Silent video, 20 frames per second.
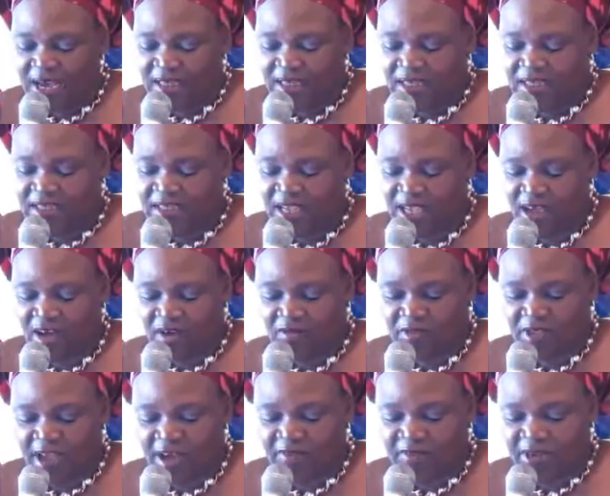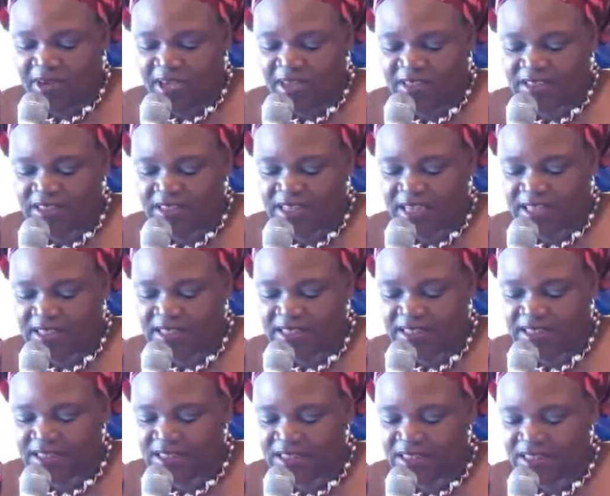The Day of the African Child,
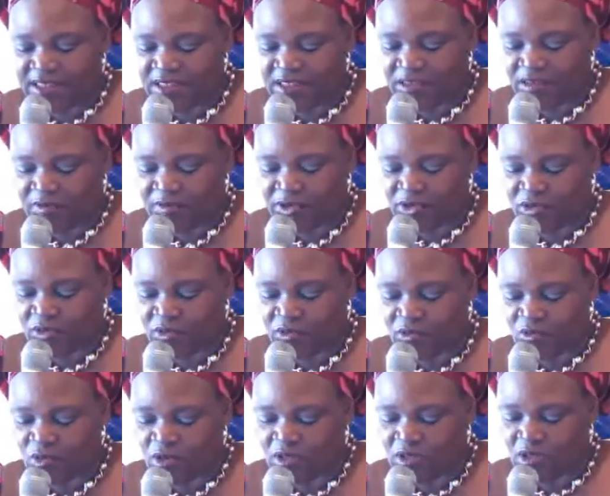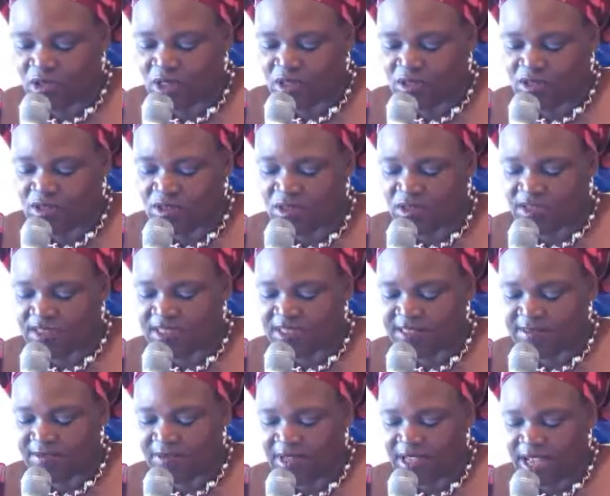16th of June, was also
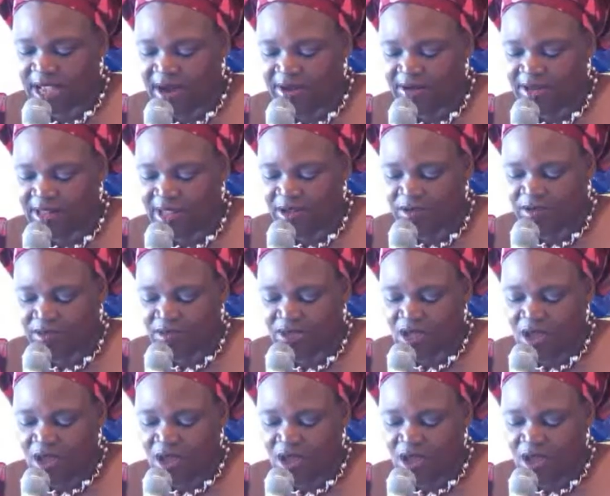successfully carried out,